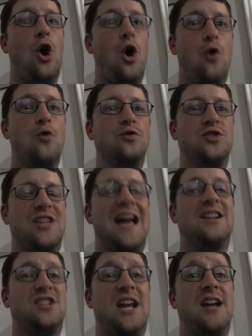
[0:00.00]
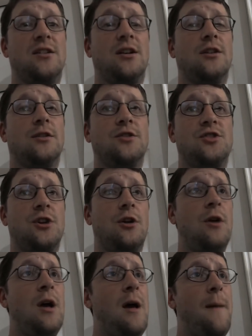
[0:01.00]
owns that tan color.
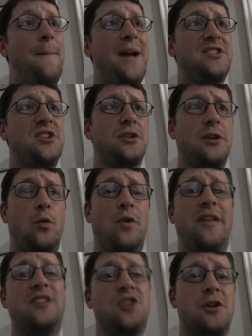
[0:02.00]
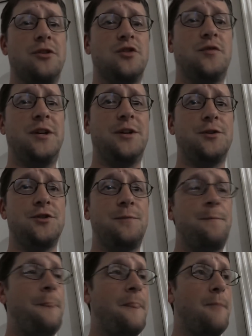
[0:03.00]
So basically, when they sell those vehicles,
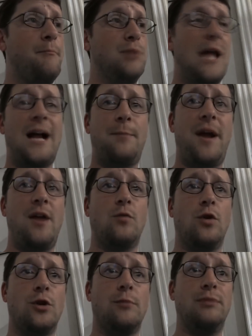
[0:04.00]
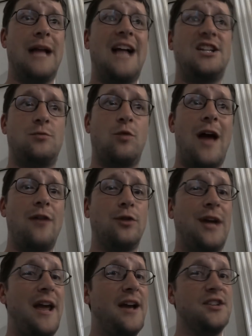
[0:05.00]
black paint roller, black rattle
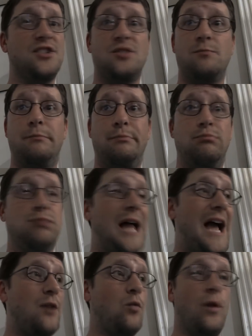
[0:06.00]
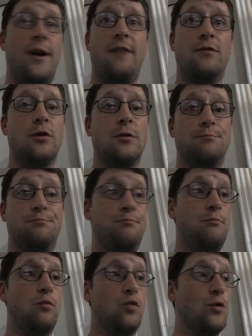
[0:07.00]
cans, black whatever,
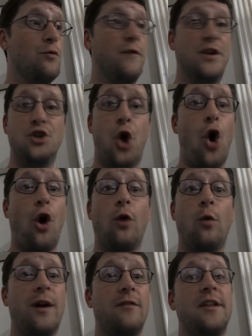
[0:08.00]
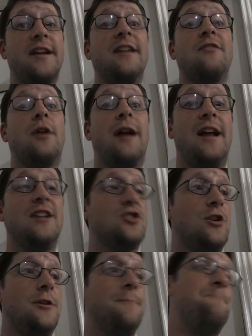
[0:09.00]
roofing tar, whatever they can get their hands
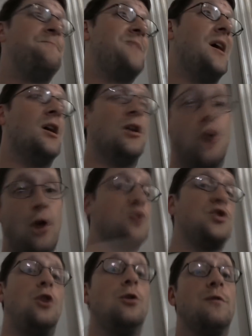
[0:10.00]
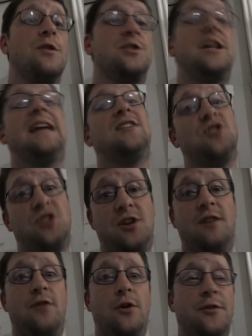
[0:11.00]
on, goes all over the tan
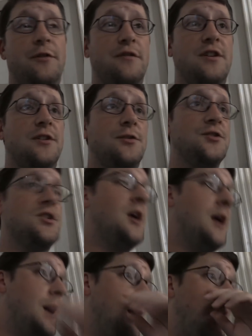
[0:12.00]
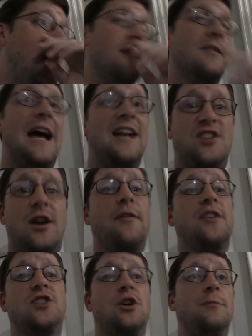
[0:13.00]
stuff on their vehicles. And that's how
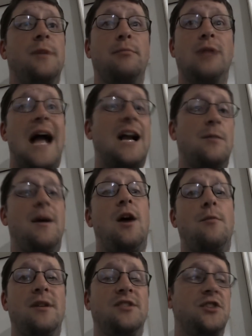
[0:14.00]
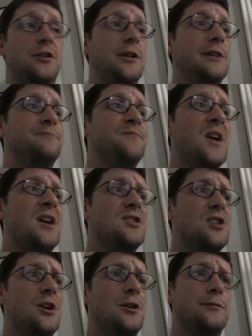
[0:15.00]
they sell them. They black them out, basically.
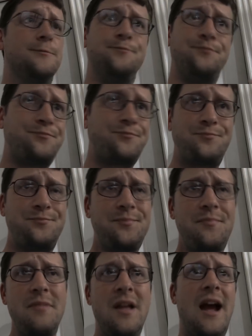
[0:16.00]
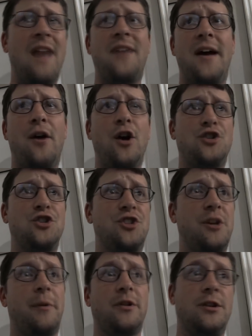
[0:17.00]
So at that auction,
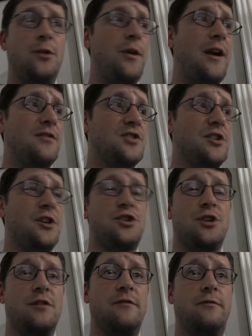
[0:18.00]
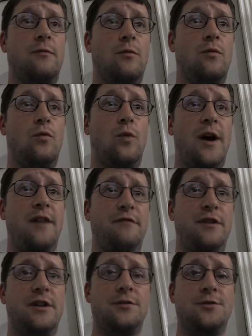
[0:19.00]
typically we have a selection of white
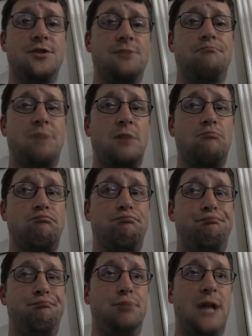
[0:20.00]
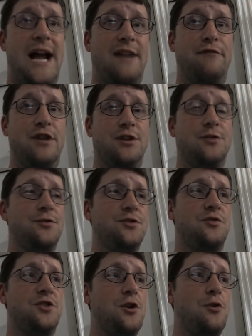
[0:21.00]
vehicles and black
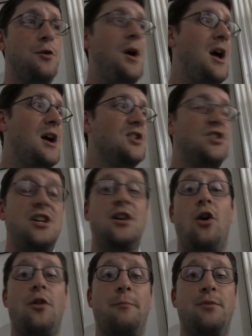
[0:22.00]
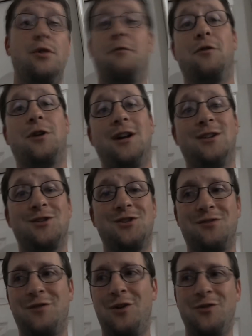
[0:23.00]
vehicles. So seeing all the beautiful
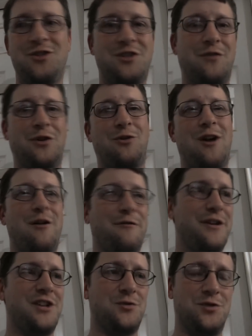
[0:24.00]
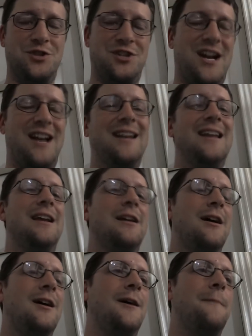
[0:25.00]
colors of all these different Crown Vics was just kind of neat.
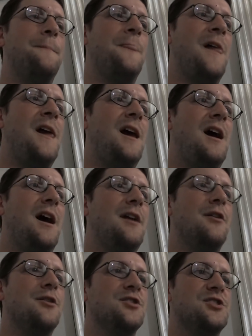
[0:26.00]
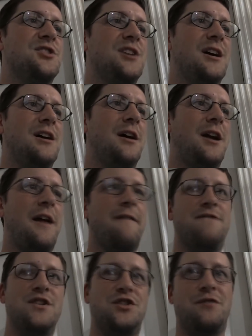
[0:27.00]
I noticed, I kind
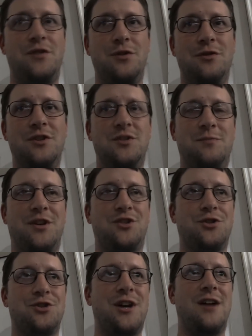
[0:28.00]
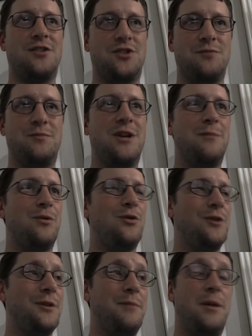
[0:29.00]
of fished a few of these pictures out to some
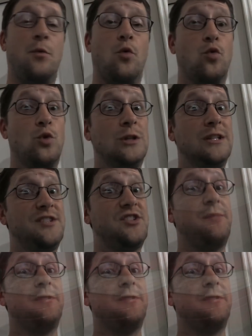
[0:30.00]
people, and people really seem to